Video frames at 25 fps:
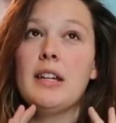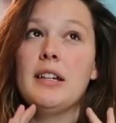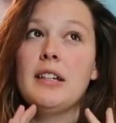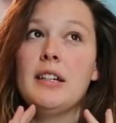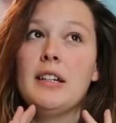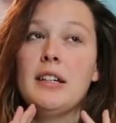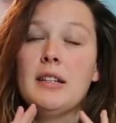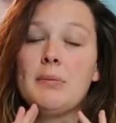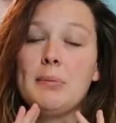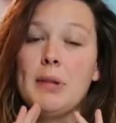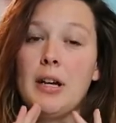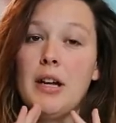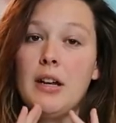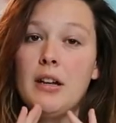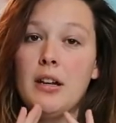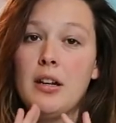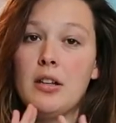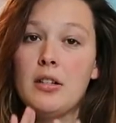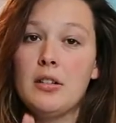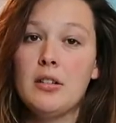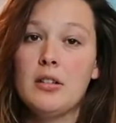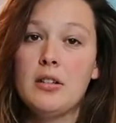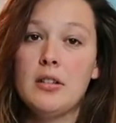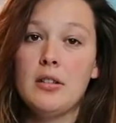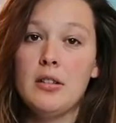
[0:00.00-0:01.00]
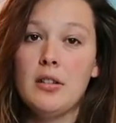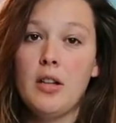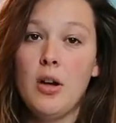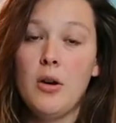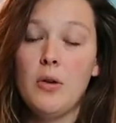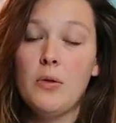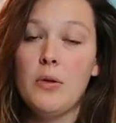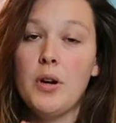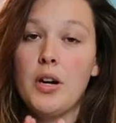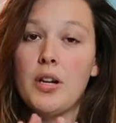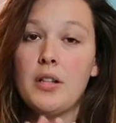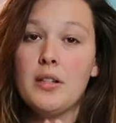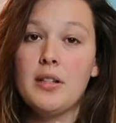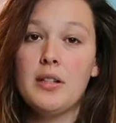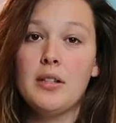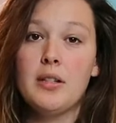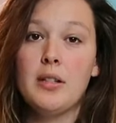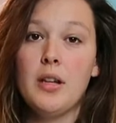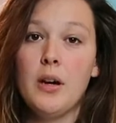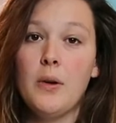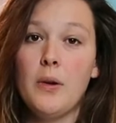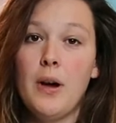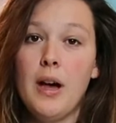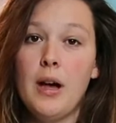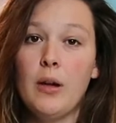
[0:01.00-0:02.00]
He has been so
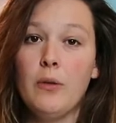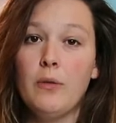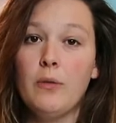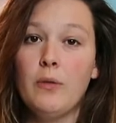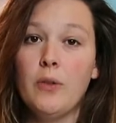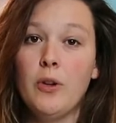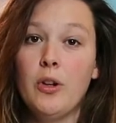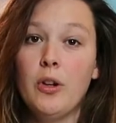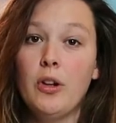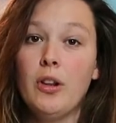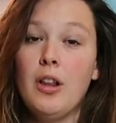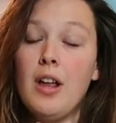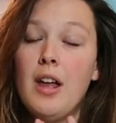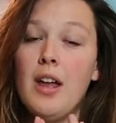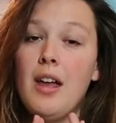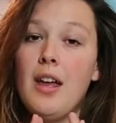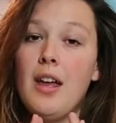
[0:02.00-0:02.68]
helpful,